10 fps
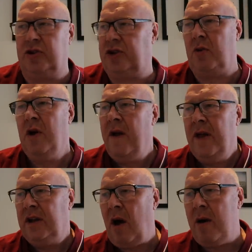So,
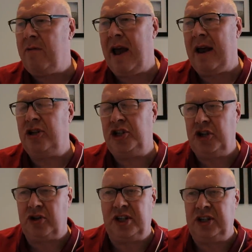going around and
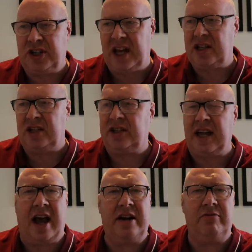shutting Teslas
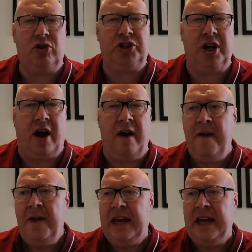down in Russia